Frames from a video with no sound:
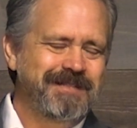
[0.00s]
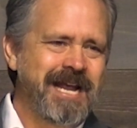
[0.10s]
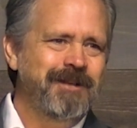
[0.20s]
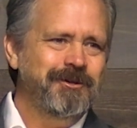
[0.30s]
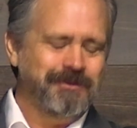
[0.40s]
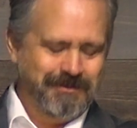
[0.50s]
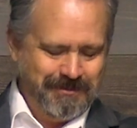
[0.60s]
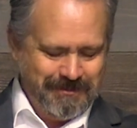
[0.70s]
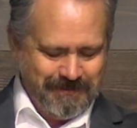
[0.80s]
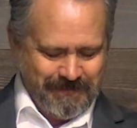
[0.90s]
Daniel,
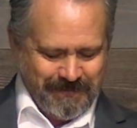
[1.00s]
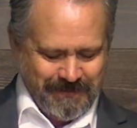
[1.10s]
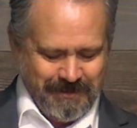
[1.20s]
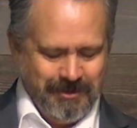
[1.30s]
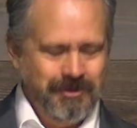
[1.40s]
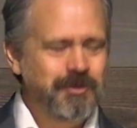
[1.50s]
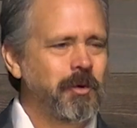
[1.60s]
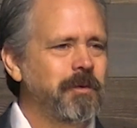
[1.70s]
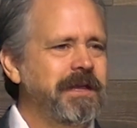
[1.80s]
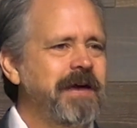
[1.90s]

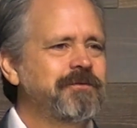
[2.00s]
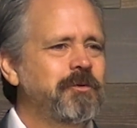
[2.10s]
you only have